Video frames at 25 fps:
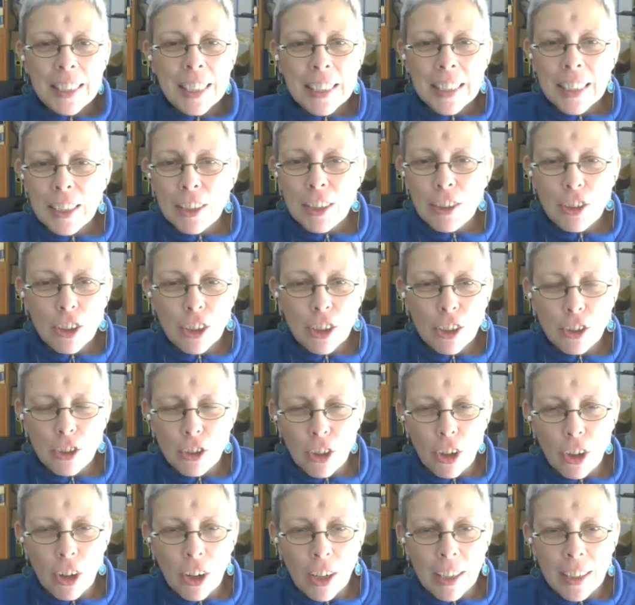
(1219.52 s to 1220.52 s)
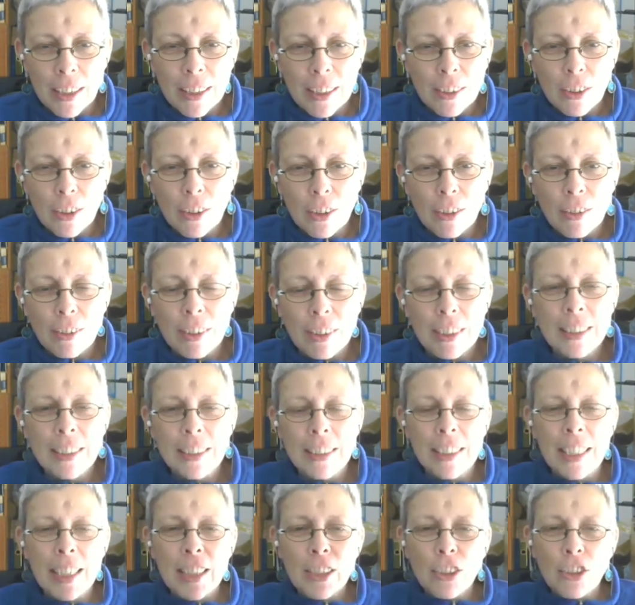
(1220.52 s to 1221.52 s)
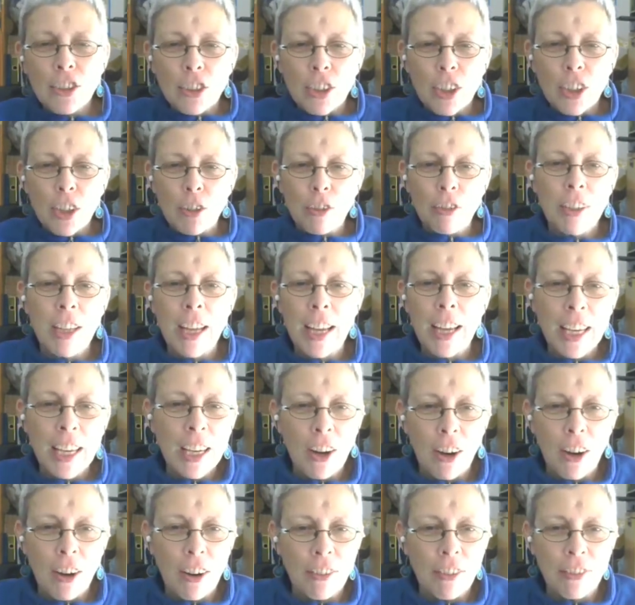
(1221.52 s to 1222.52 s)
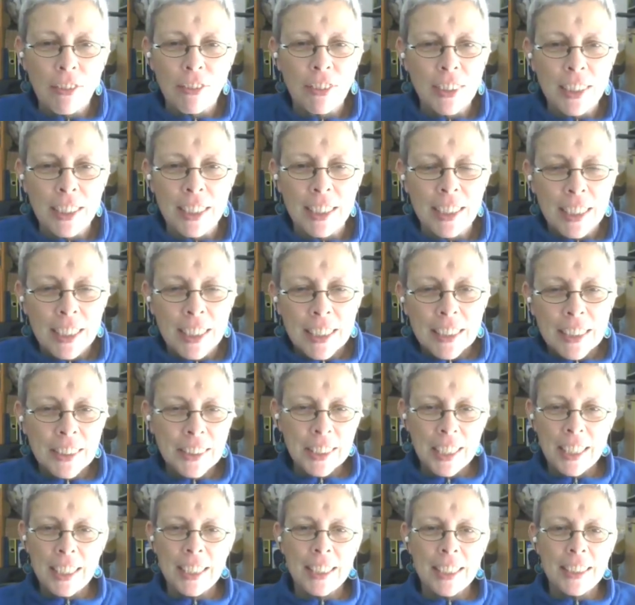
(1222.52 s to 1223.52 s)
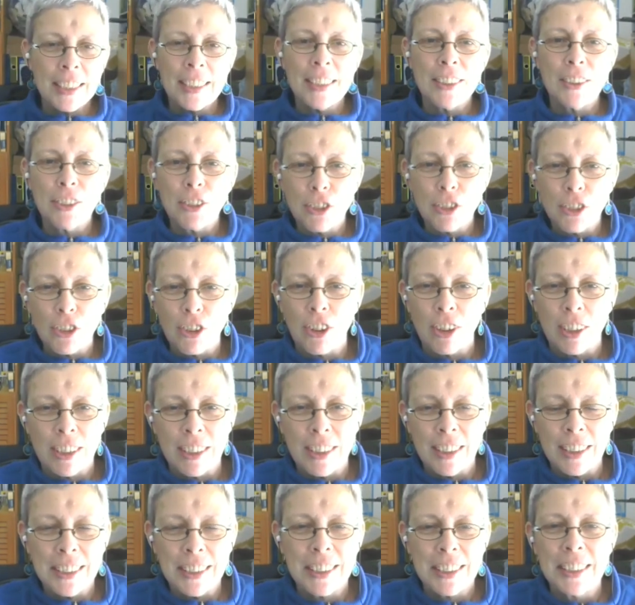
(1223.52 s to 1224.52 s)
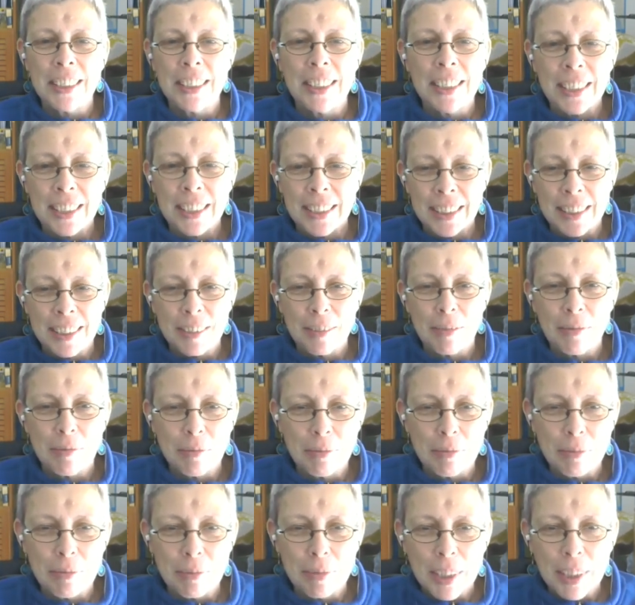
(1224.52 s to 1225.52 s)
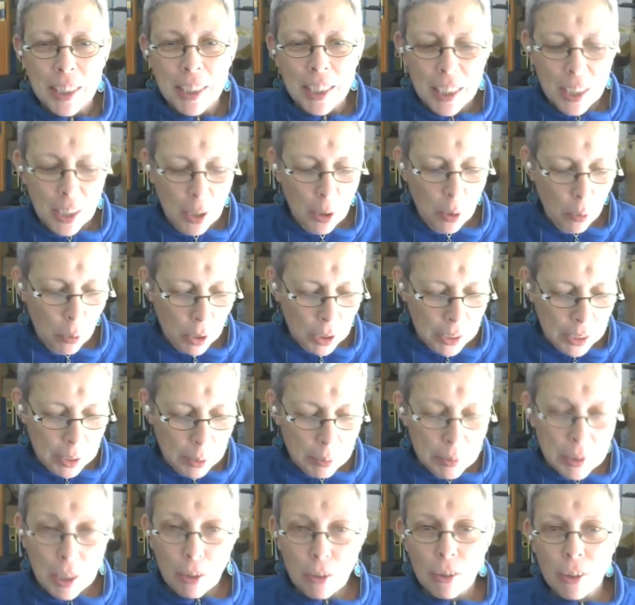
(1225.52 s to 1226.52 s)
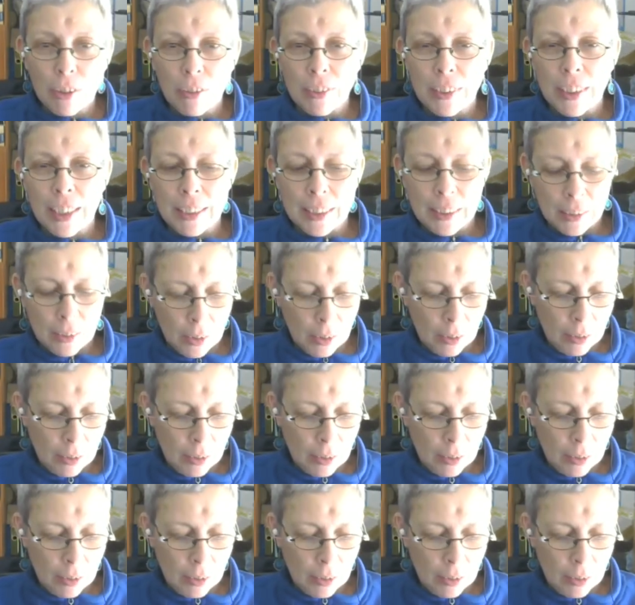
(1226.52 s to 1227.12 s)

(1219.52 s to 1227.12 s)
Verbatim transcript: us your drawing, you know, International Day of uh, Scientist Drawing, and see what comes out of that you know